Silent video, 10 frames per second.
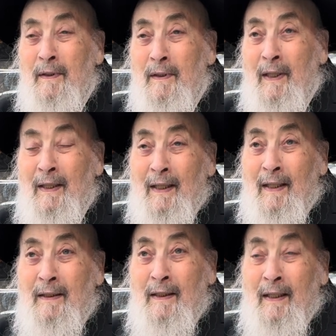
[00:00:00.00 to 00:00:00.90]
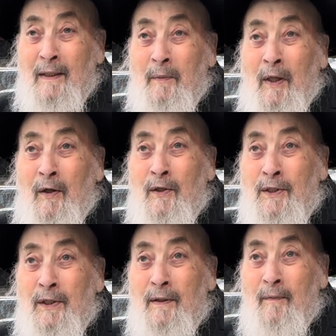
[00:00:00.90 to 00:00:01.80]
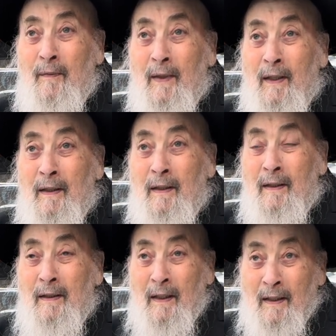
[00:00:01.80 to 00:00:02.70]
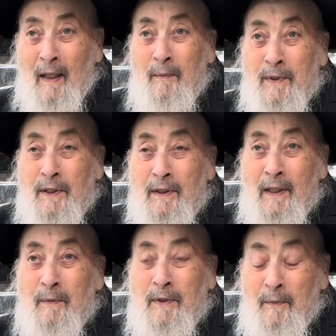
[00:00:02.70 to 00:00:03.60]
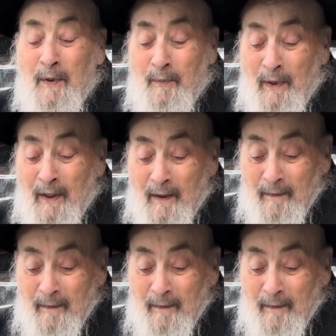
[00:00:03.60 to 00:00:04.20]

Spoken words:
that's a bakasha. That the Eibishter's name should be big.